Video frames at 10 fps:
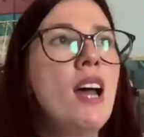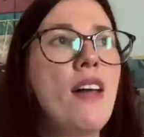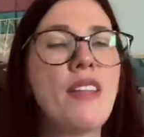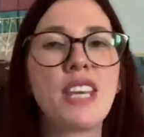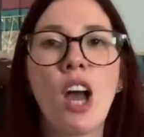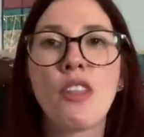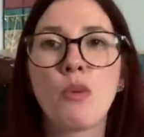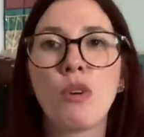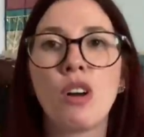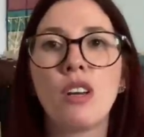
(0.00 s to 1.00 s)
And then the other
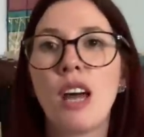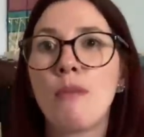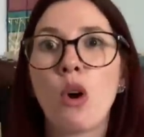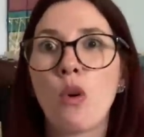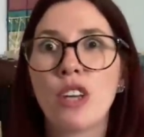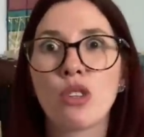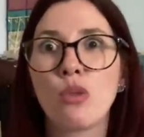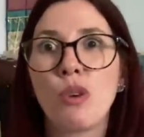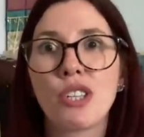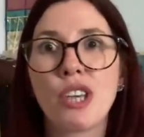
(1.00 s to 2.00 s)
one, I'm not quite sure
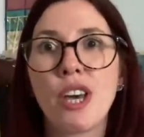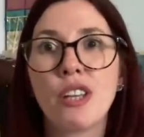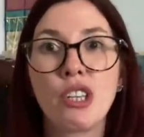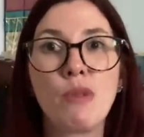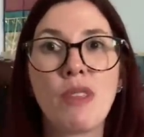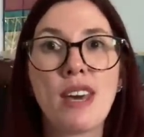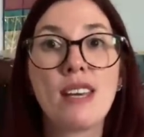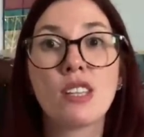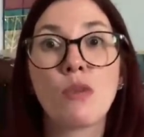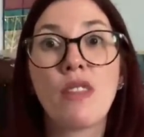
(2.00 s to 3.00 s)
what to do with
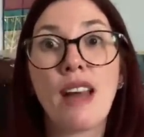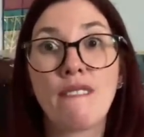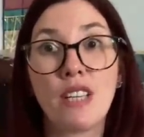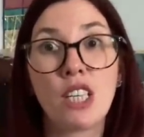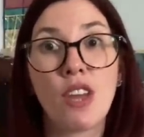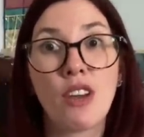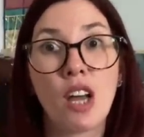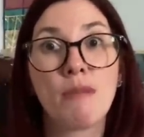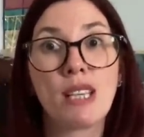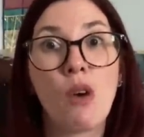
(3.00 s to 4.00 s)
it. So on that video that
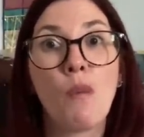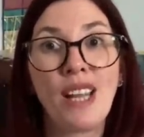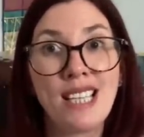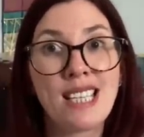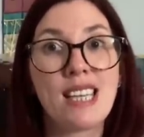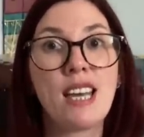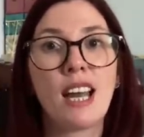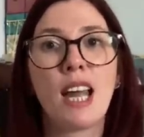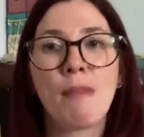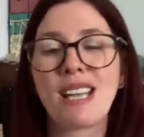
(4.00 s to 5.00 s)
comes out on Wednesday,
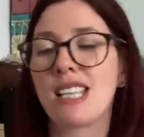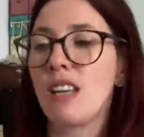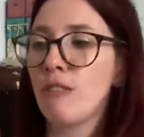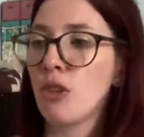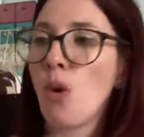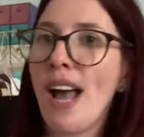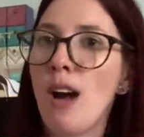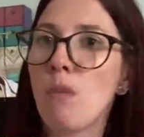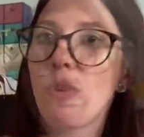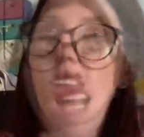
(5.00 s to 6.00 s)
I am asking for your
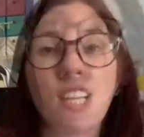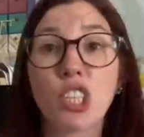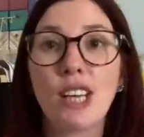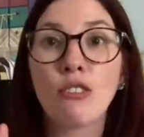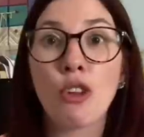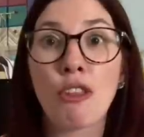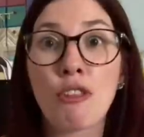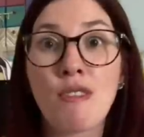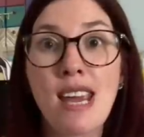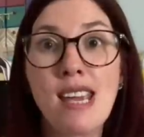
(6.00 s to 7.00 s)
help with that. Actually, I've got
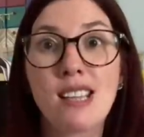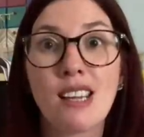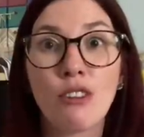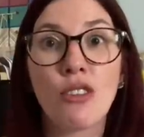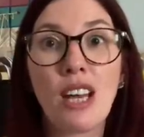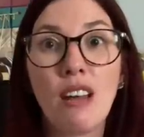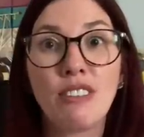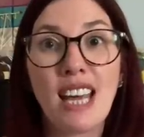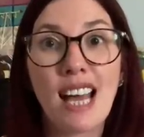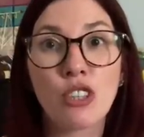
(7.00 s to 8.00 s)
three, because I've got that
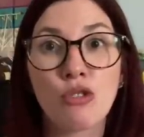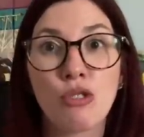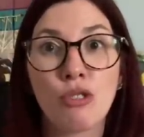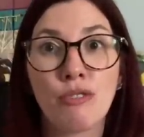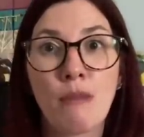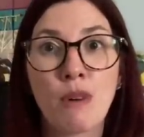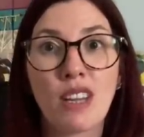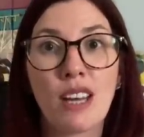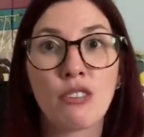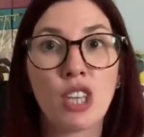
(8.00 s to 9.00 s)
lovely astronaut
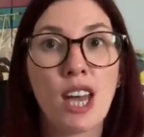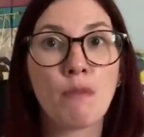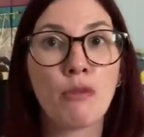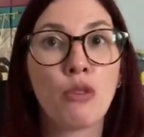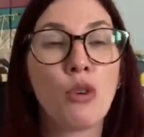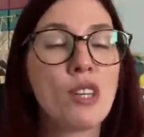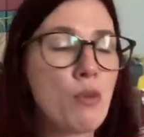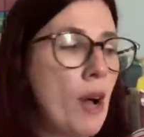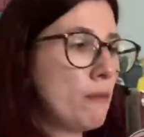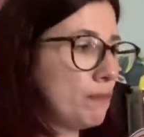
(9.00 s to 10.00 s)
fabric that I've shared before as
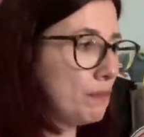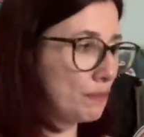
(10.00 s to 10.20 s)
well.